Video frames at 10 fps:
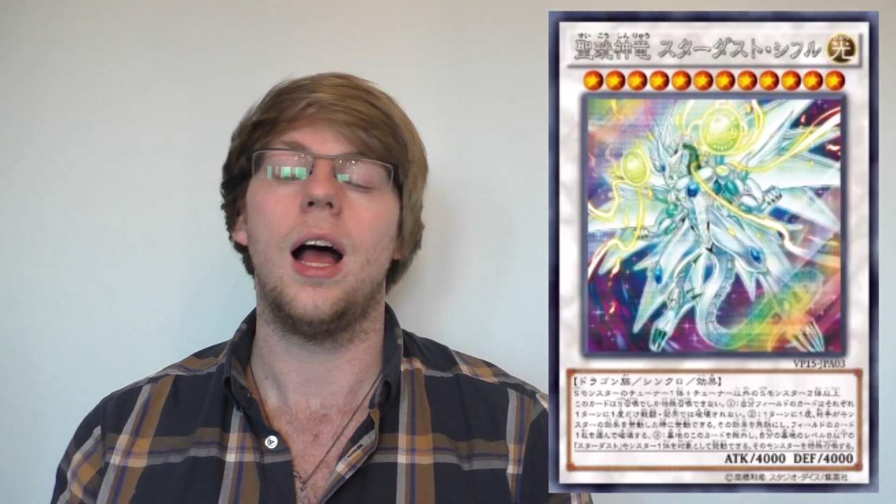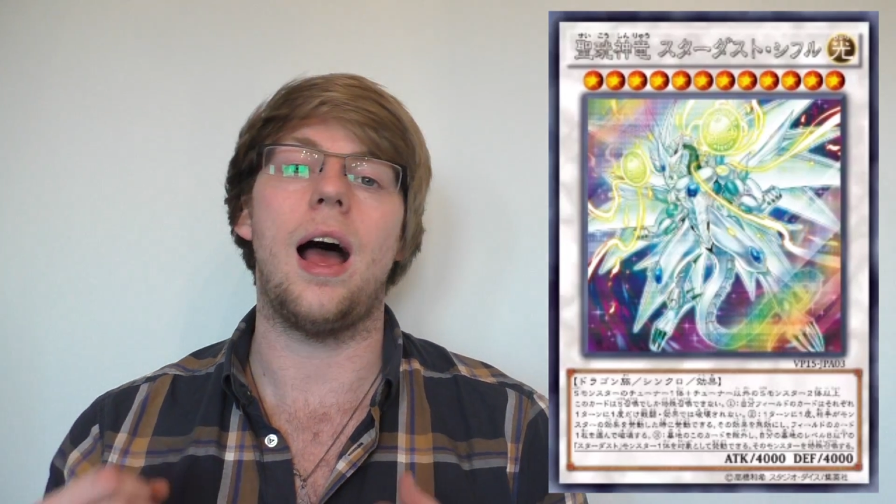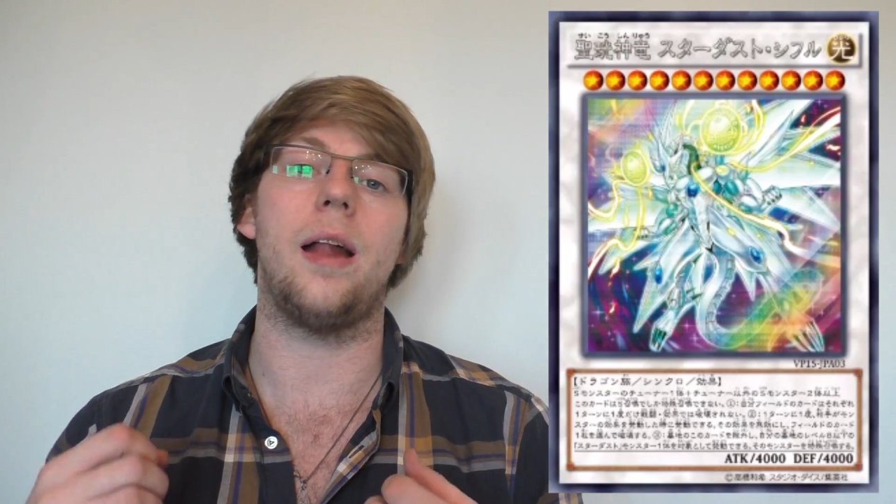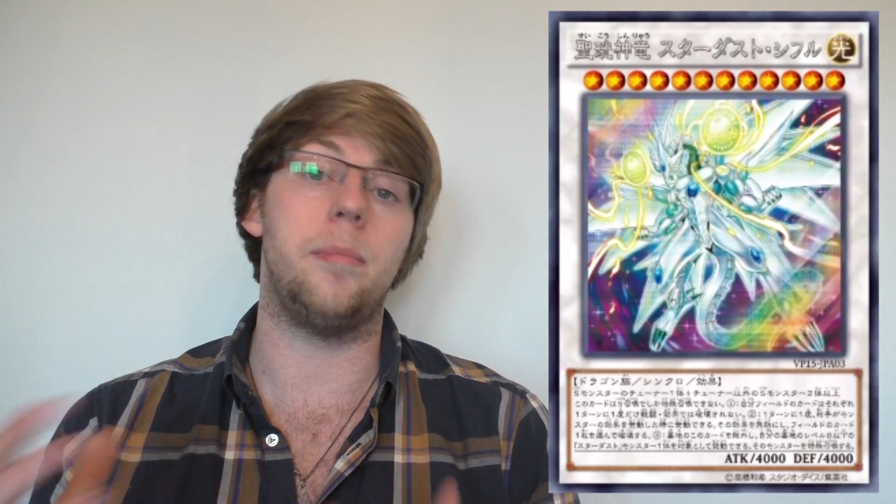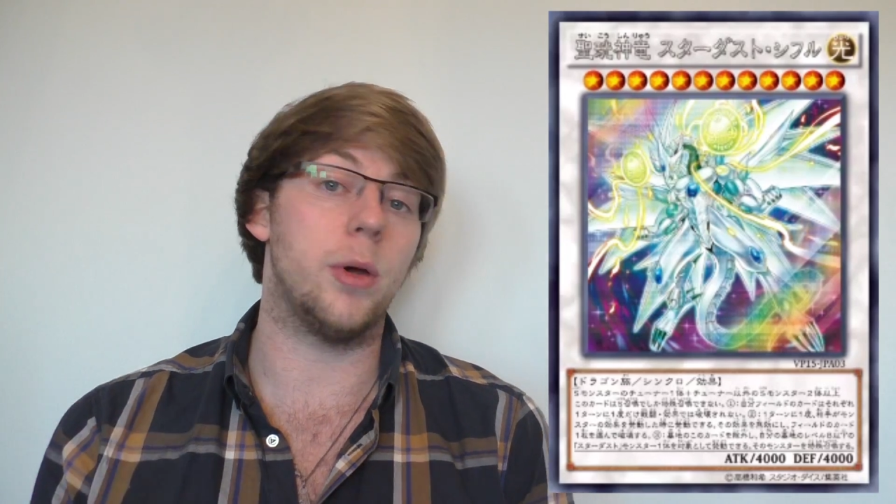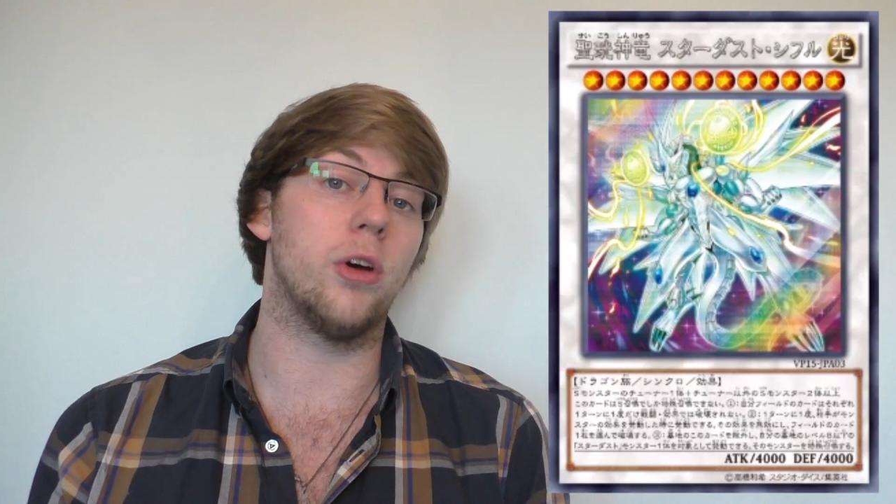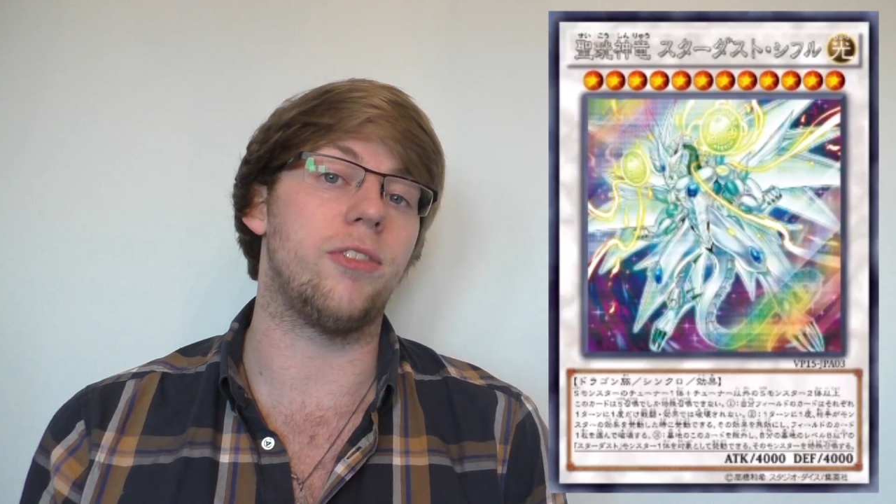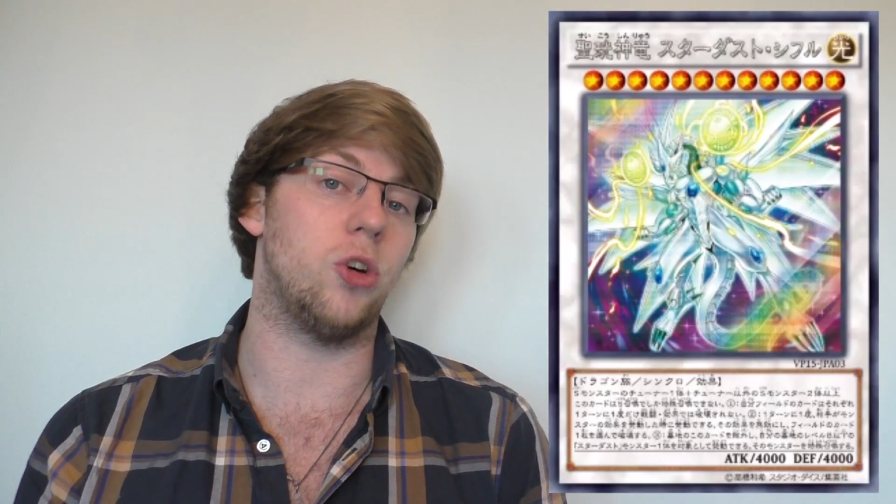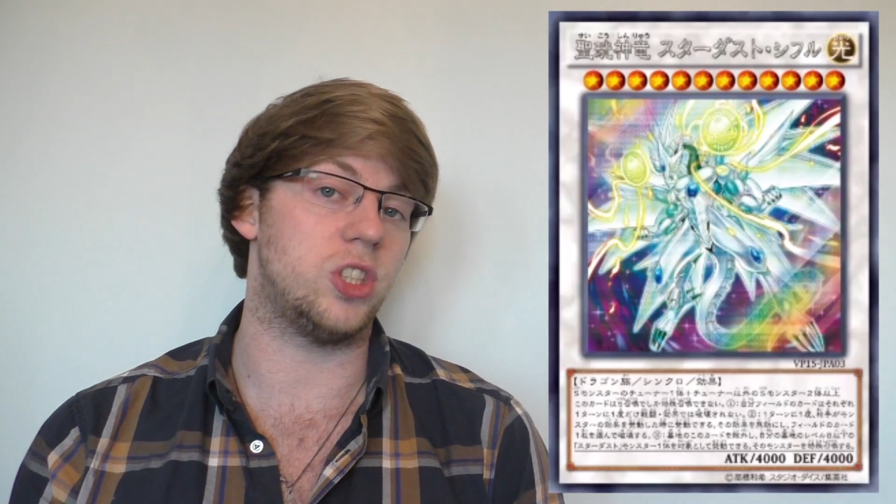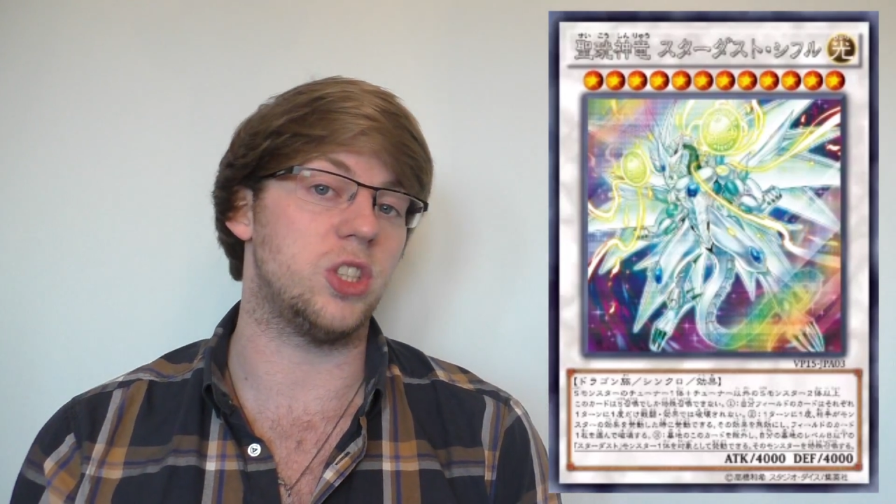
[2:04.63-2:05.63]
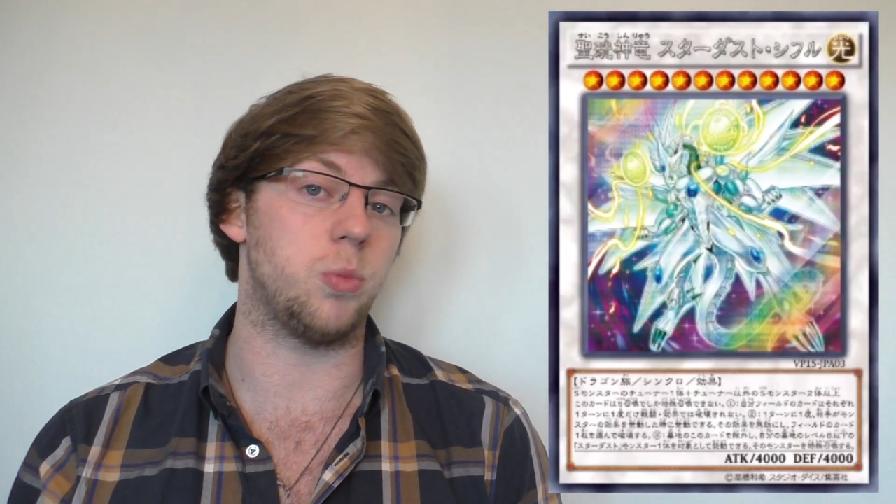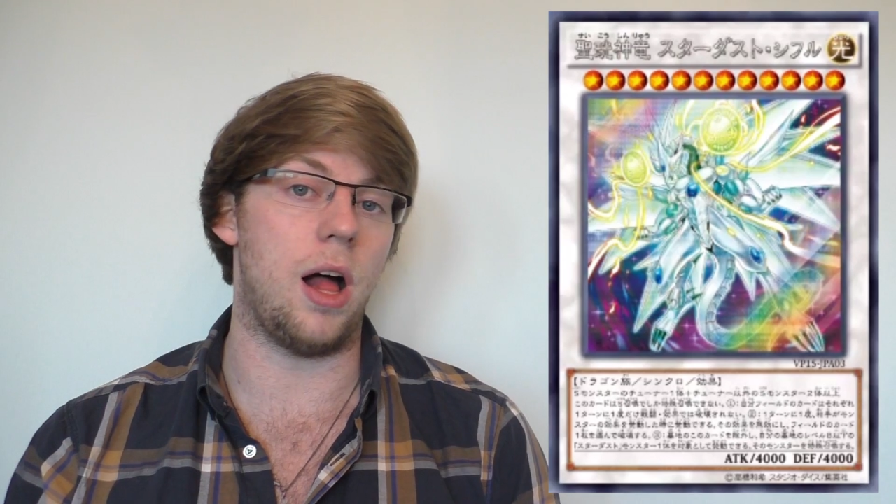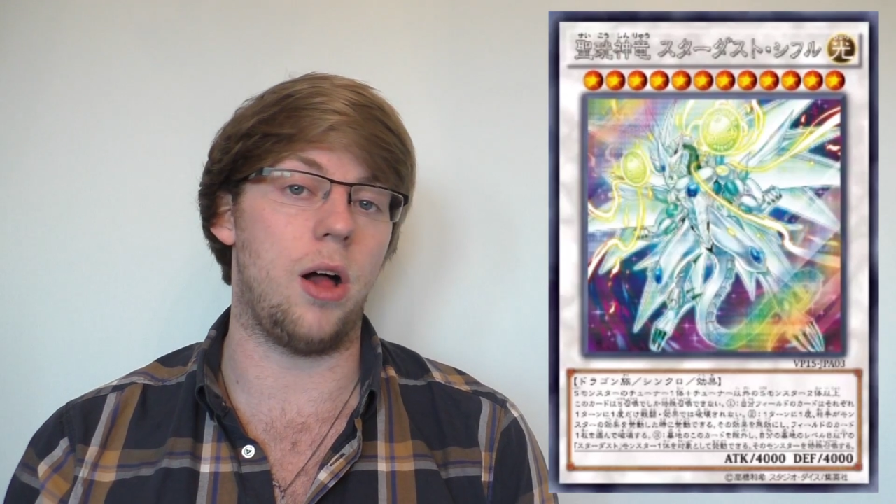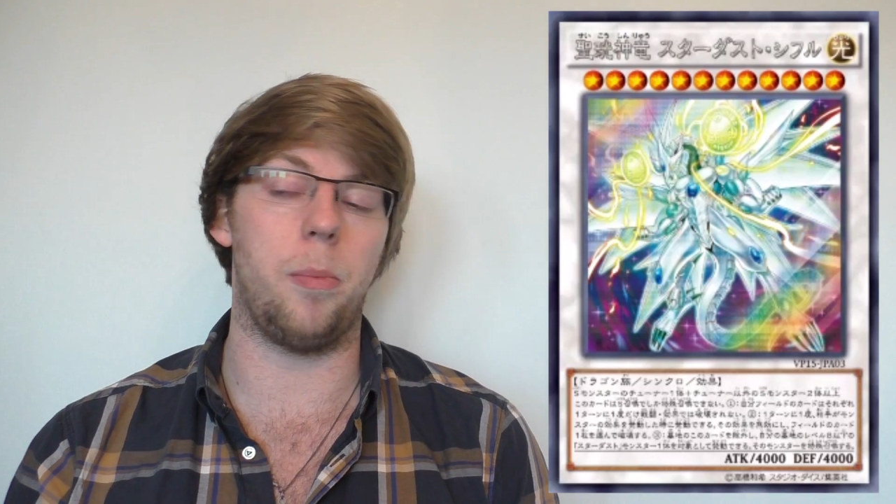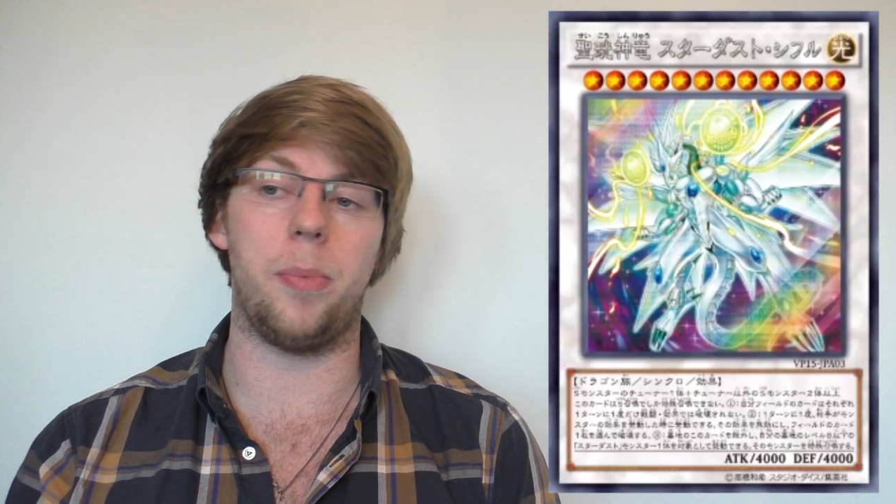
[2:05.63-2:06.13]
and Mirror Force as well.